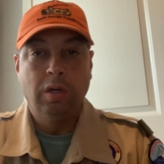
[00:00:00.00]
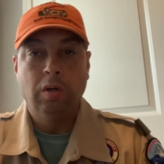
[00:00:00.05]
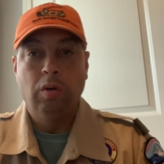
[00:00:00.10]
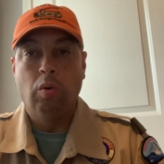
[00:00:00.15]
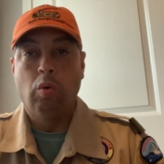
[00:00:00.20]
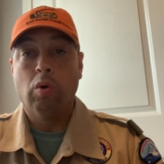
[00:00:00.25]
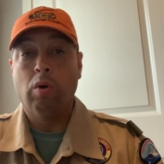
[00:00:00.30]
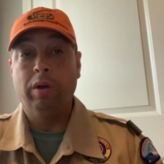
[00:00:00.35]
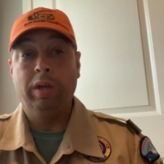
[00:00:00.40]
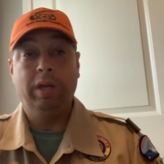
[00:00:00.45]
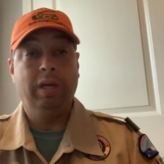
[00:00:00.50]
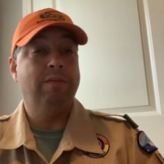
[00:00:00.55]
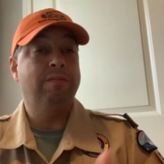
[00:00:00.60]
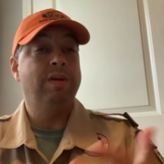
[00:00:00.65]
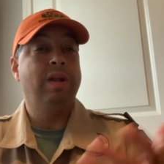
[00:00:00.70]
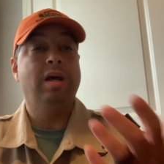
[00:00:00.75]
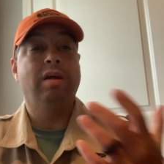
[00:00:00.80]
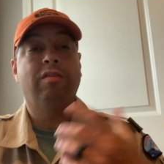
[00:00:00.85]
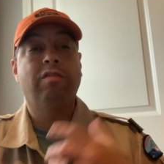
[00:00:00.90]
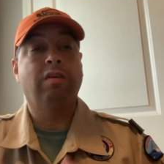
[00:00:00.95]
or
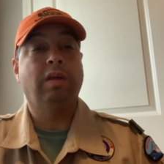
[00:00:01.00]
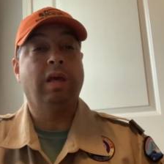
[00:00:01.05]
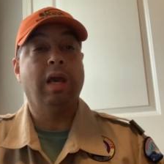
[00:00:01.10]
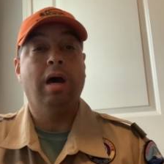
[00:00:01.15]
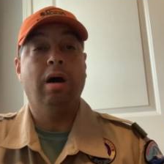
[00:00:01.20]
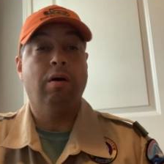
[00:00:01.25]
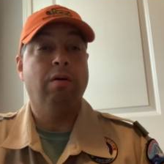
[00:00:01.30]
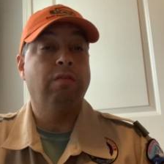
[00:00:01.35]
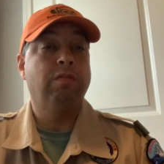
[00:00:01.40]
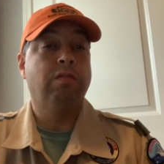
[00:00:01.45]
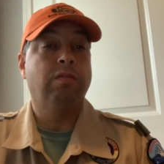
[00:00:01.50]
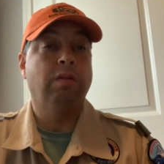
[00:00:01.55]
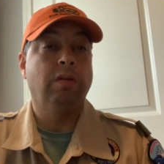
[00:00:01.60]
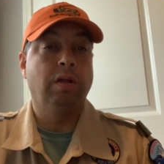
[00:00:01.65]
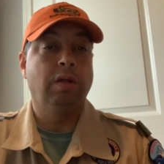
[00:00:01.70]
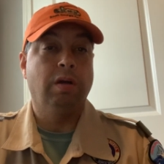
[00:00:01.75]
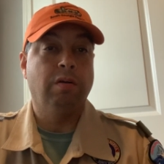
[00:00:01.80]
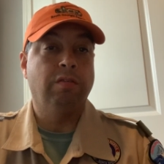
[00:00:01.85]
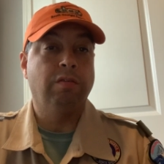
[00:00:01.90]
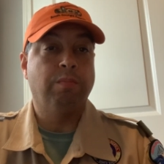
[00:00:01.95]
even at Scouts,
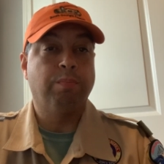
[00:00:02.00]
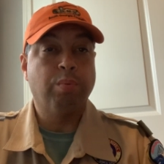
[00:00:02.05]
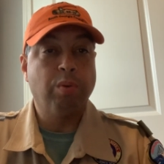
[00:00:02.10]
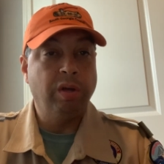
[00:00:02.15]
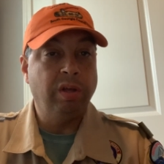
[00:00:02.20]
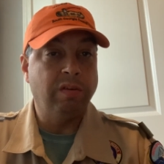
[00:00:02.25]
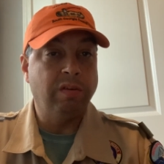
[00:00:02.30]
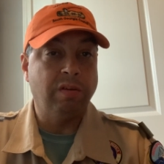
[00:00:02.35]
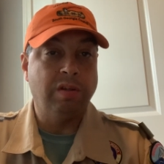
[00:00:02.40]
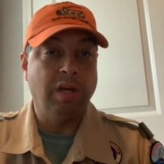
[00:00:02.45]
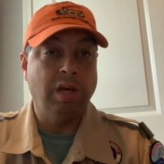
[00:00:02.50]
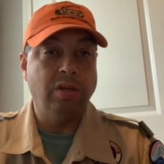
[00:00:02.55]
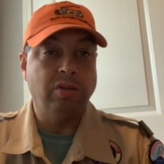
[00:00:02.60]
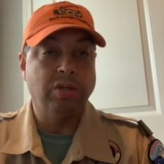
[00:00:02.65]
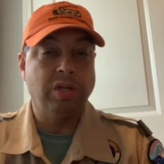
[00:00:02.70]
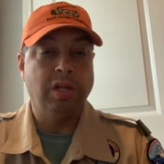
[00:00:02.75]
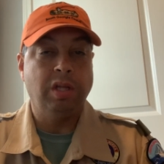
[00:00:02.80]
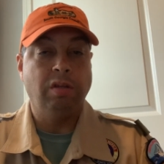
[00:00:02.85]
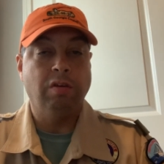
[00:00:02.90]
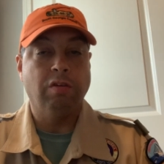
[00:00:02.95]
there's a
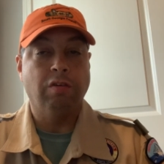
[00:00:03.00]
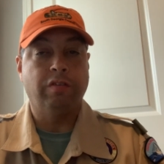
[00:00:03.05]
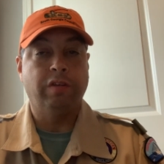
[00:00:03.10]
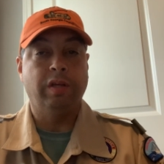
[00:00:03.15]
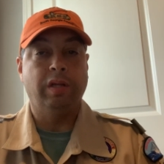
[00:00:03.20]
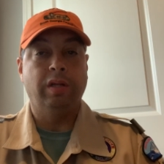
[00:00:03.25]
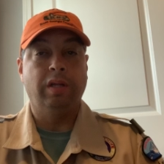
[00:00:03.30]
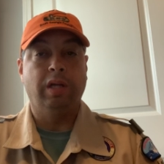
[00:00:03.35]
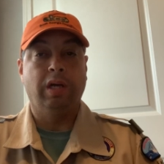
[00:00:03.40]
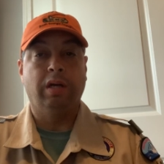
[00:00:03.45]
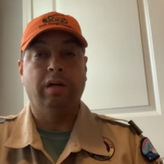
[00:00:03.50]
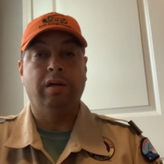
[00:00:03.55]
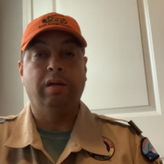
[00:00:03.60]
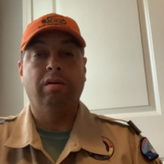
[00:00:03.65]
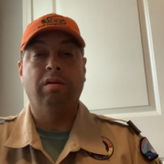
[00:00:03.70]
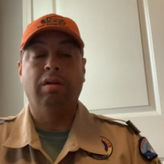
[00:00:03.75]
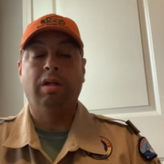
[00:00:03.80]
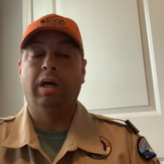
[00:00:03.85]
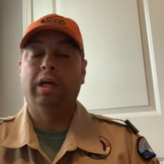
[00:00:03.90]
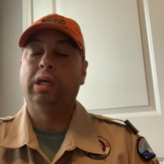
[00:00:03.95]
presentation and you're sitting there and
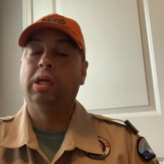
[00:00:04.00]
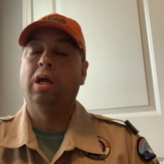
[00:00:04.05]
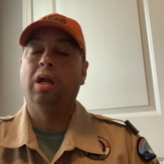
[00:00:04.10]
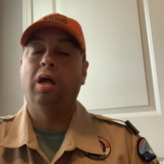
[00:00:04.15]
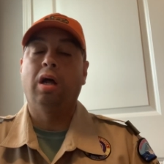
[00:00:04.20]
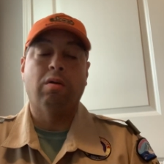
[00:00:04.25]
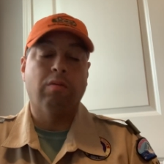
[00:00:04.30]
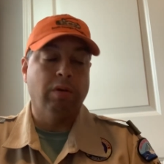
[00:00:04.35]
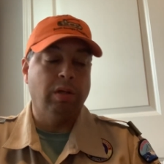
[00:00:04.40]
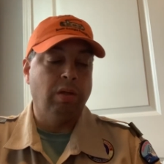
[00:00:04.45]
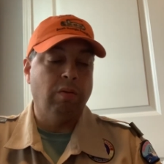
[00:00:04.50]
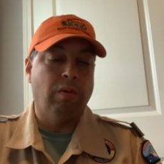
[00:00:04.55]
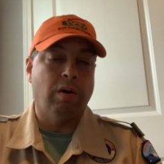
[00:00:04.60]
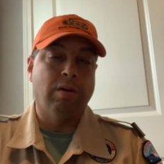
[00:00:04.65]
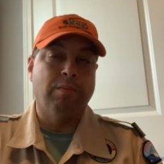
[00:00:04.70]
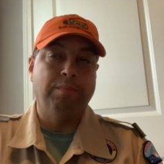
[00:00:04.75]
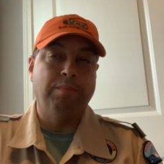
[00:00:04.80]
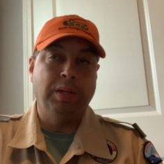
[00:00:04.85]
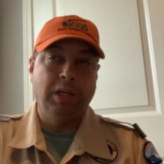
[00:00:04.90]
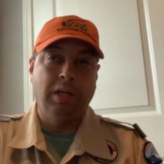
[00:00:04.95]
you're like, I don't really want
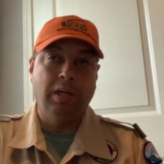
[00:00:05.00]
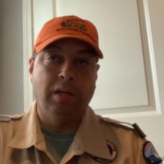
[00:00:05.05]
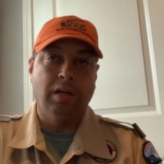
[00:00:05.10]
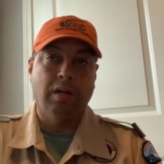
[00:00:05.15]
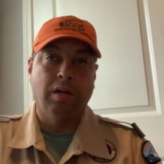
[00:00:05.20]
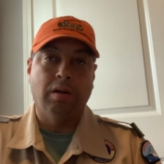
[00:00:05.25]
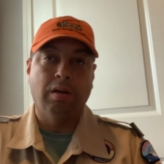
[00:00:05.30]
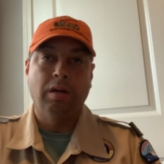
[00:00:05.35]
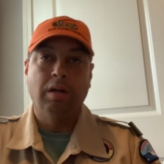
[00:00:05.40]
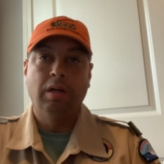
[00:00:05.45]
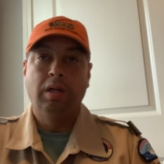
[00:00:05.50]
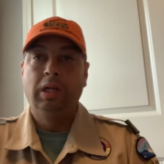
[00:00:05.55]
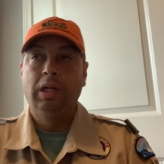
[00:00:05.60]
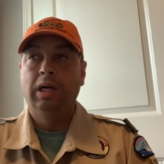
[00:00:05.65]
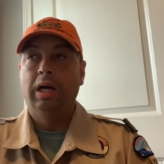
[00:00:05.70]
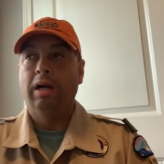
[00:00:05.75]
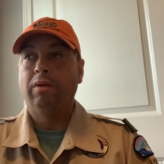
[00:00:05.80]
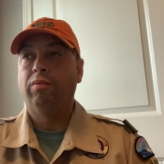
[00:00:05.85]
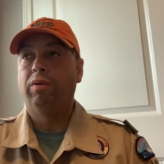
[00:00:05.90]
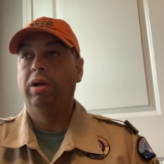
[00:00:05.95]
to be here.
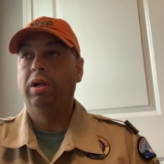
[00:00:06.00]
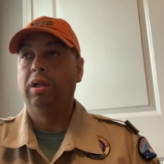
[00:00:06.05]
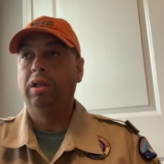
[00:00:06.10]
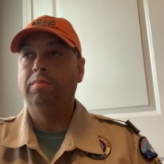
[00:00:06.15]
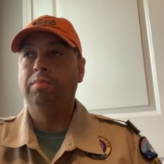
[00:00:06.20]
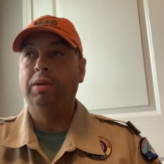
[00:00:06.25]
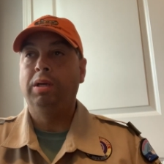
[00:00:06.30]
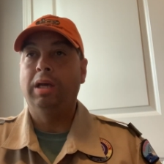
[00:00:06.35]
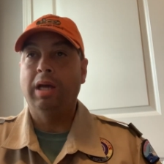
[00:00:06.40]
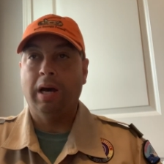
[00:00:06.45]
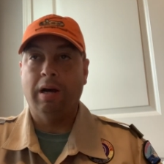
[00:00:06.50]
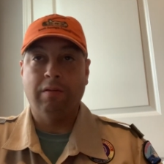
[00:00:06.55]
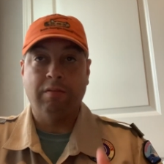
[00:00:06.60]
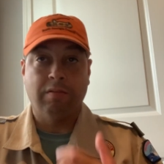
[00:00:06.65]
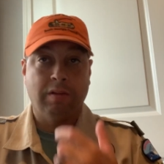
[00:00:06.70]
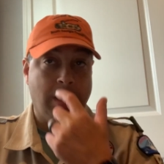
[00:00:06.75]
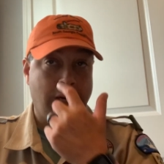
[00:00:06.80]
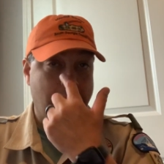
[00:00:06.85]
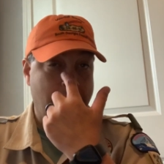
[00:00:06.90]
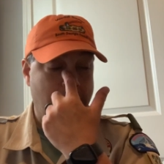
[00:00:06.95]
I'd really be
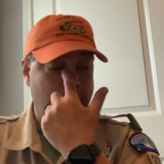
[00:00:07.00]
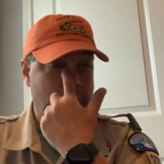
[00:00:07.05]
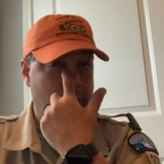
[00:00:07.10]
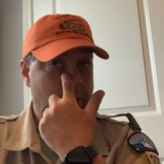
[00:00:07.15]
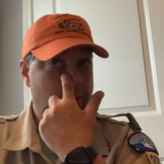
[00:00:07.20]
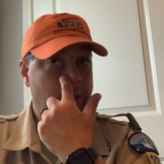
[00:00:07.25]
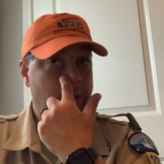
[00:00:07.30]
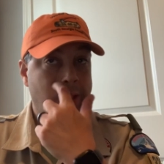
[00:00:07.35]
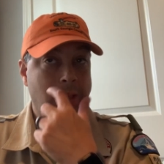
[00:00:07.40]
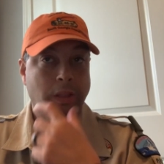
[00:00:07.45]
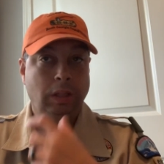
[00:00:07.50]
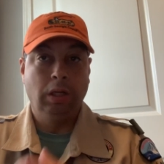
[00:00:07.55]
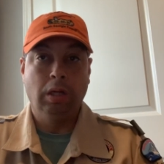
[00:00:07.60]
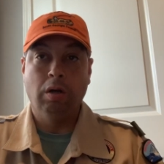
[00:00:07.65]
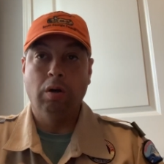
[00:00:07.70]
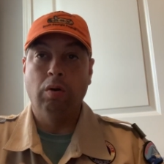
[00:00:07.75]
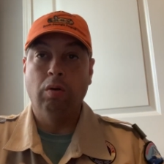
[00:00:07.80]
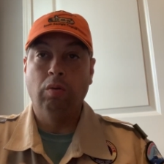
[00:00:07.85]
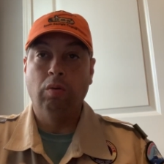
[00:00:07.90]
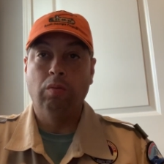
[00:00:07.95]
outside,
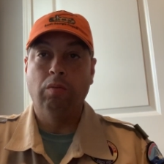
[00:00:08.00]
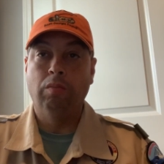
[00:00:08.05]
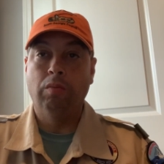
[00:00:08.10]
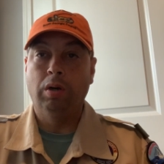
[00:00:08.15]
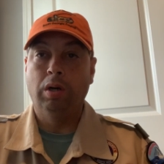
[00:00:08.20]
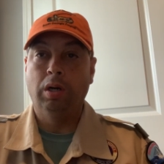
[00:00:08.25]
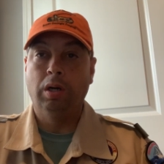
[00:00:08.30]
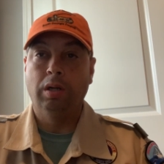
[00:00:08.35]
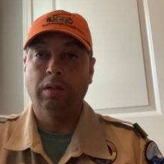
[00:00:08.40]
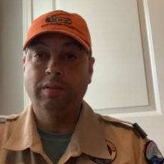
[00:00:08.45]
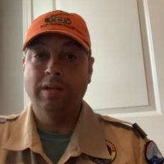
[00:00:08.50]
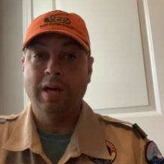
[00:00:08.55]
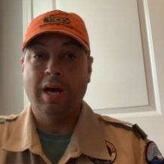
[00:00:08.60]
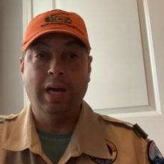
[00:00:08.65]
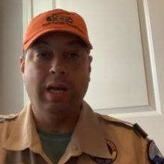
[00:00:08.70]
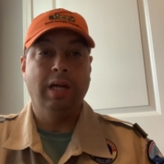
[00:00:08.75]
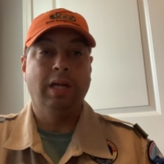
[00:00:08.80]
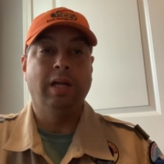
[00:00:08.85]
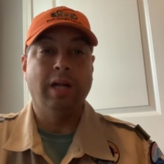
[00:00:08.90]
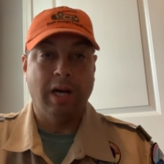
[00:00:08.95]

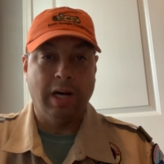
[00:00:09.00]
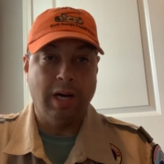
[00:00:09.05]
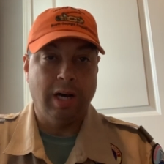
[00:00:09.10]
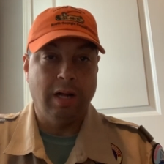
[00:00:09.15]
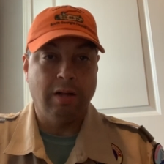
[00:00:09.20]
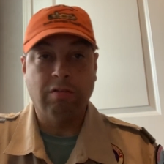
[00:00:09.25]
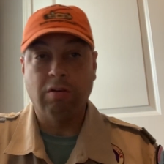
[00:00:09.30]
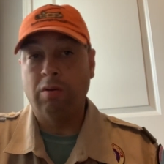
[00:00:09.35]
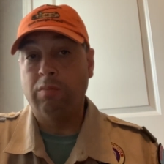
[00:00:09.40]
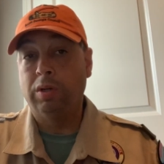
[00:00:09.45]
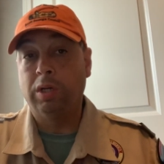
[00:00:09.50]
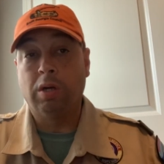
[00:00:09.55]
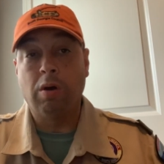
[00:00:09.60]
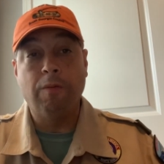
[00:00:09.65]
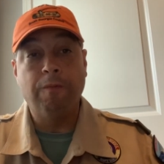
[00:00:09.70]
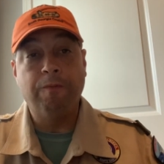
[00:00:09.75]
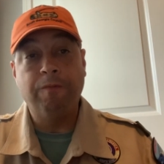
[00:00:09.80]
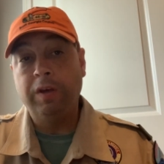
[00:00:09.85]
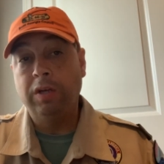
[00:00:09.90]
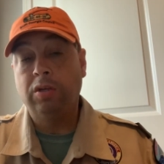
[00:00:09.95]
tying knots, or I want to go
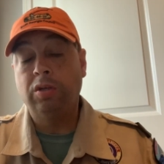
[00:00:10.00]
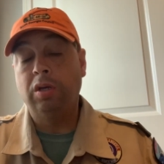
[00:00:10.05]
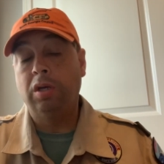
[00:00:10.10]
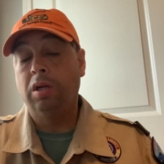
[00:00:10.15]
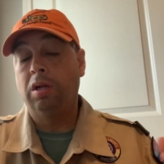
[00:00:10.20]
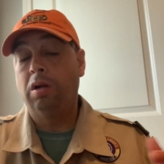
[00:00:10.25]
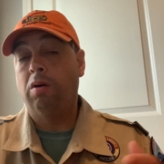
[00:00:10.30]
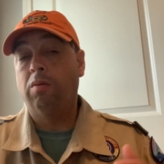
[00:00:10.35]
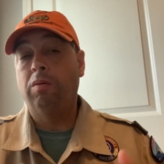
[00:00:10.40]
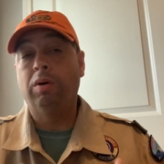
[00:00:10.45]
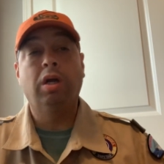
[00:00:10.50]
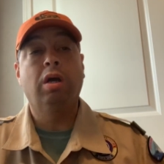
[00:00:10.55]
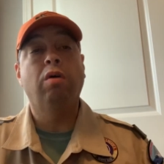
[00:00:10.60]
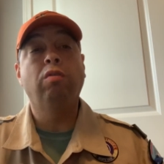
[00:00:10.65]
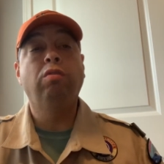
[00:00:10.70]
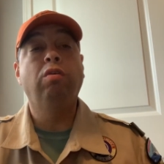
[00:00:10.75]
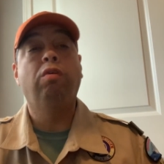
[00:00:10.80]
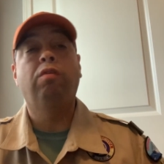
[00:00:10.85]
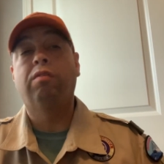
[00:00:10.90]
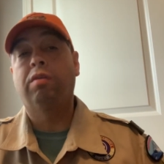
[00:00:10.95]
fishing, or I want to go
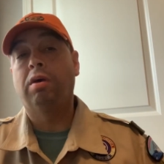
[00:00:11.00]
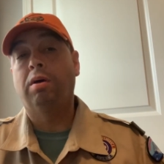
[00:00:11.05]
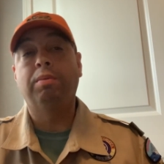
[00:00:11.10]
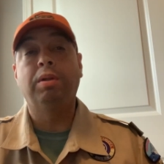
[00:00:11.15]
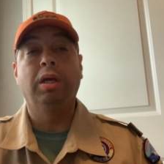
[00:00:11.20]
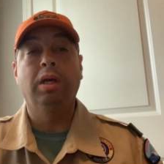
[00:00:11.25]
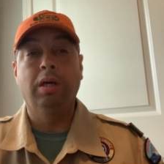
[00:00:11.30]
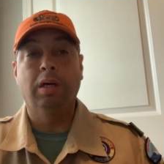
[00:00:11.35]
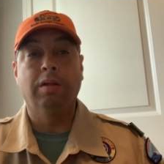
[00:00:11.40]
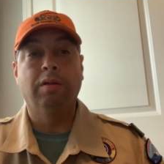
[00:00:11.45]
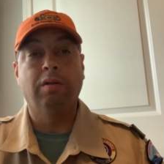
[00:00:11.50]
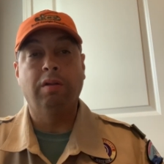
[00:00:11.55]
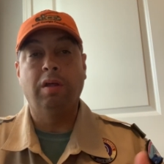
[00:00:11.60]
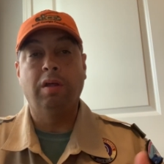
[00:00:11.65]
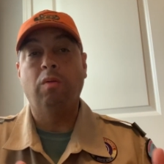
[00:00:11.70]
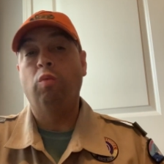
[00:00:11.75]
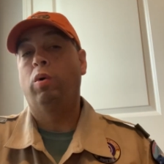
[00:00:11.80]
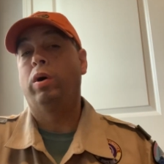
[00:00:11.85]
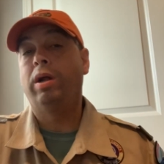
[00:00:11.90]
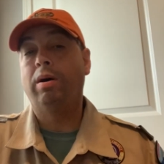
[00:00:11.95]
do something other
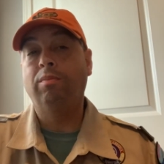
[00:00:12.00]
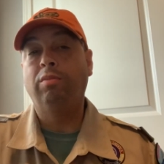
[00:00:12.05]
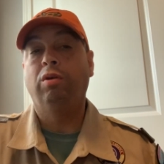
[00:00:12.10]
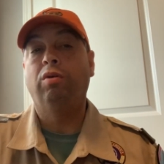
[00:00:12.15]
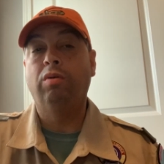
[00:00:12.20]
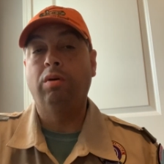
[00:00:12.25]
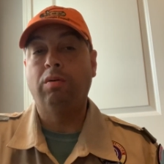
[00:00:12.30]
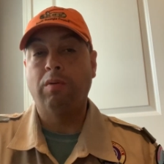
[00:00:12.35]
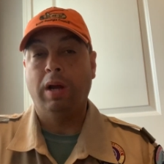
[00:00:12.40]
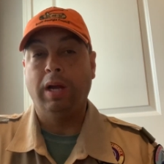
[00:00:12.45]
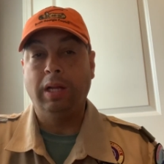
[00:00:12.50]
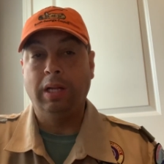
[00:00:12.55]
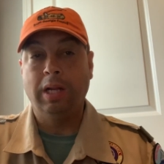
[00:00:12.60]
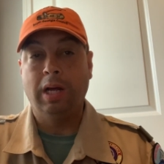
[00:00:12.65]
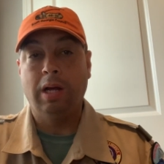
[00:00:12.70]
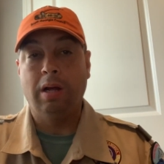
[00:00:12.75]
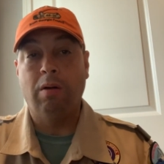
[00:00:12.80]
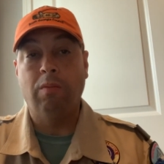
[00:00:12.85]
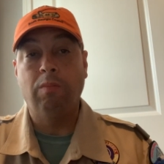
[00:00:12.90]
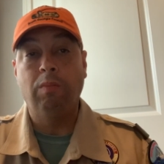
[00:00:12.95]
than what I'm doing right
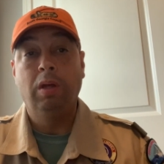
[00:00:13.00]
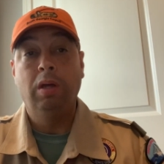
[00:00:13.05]
now.